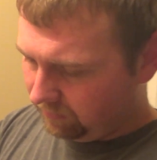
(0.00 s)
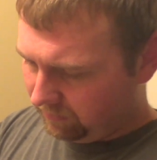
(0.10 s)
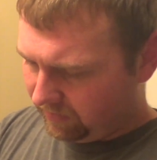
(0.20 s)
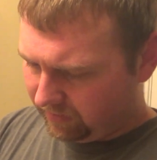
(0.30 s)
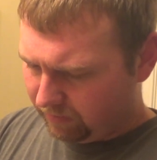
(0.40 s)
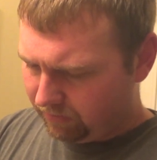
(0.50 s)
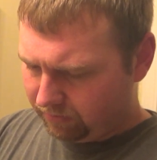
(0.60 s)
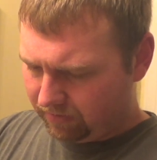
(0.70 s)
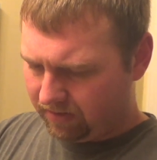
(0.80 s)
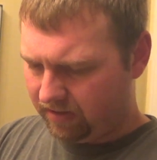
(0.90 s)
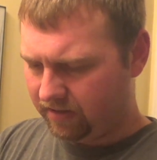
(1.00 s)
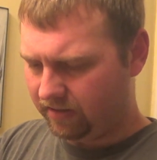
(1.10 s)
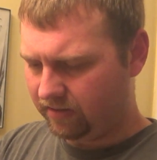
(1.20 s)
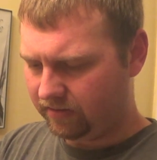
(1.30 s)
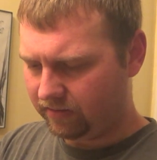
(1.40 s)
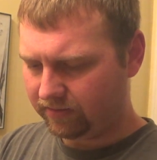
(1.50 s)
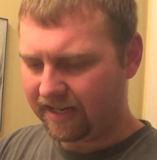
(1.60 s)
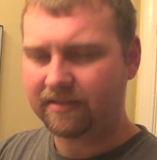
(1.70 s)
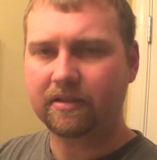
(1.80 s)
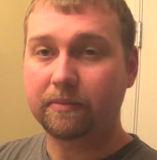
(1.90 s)
And some people, I was
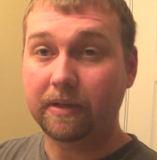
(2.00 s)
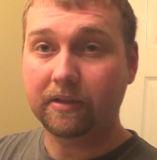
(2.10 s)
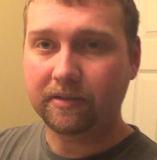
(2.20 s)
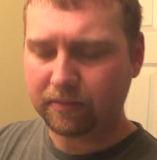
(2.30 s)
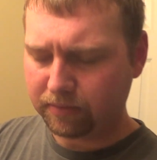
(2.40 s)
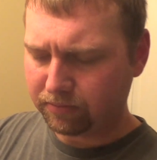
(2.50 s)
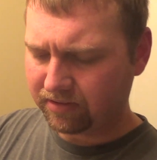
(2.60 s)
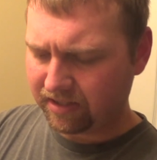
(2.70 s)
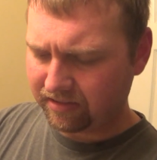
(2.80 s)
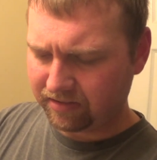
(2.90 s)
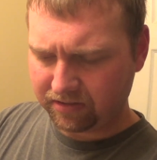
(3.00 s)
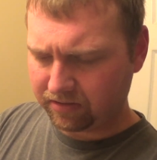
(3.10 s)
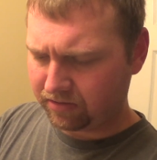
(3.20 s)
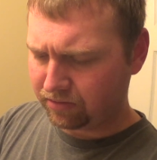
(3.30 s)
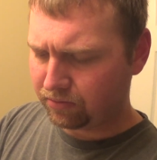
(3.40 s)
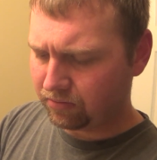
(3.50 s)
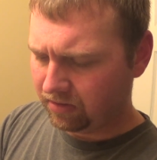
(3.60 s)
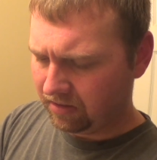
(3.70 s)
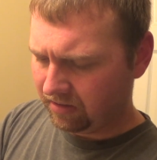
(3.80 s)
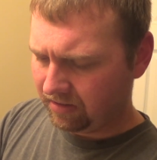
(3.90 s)
asking about it. Some people say it's just too,
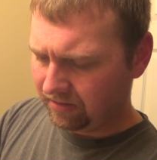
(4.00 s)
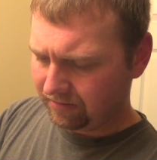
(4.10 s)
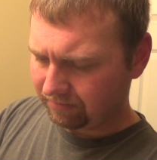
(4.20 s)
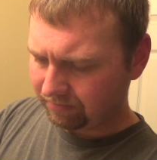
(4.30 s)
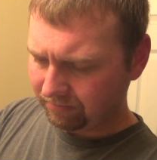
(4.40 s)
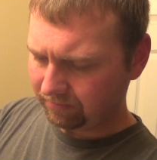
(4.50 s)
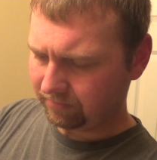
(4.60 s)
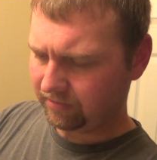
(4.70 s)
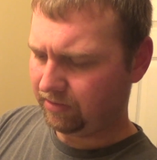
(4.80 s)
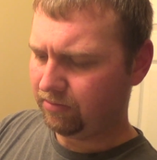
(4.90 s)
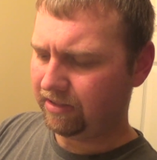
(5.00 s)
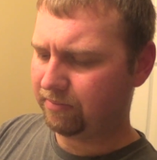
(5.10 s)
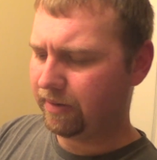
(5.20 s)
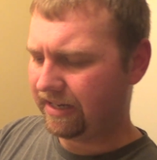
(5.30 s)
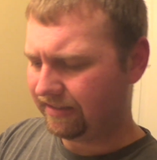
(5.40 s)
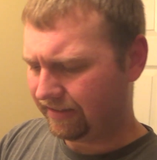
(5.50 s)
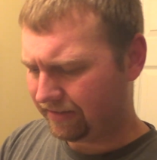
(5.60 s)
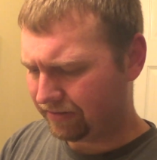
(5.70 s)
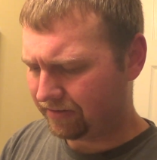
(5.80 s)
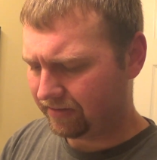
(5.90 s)
it's too like
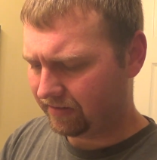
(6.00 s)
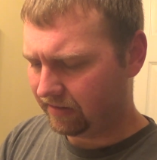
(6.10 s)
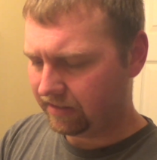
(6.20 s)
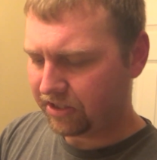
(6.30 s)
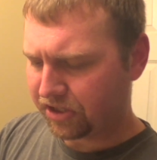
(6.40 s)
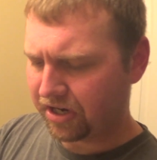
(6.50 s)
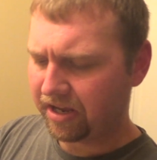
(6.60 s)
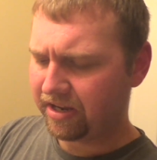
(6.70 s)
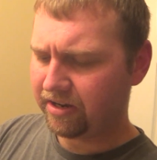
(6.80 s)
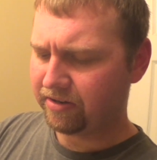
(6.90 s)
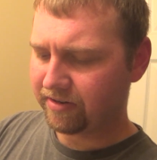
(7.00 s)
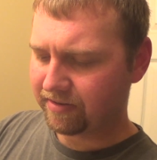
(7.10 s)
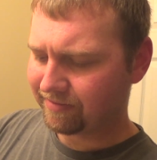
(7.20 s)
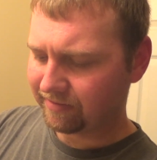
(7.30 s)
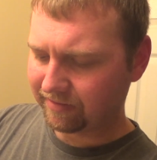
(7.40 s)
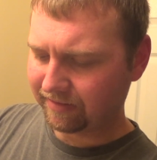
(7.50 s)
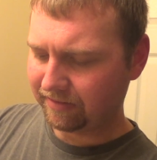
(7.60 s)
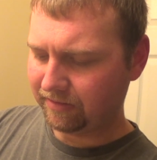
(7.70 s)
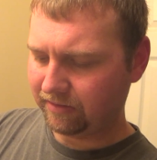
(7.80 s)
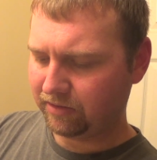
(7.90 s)
basic or cliche or
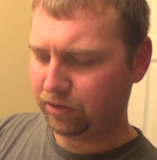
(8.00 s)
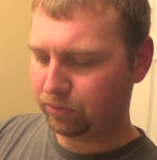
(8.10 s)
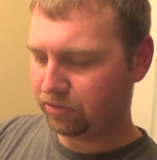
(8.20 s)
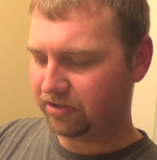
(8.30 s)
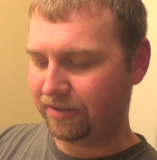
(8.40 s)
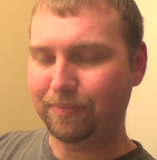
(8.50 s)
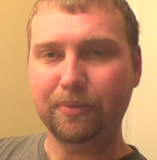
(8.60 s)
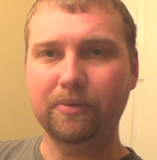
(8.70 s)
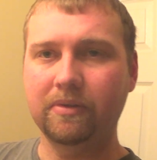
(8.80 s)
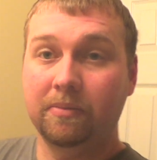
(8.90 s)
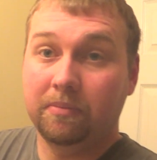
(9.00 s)
it's too simple.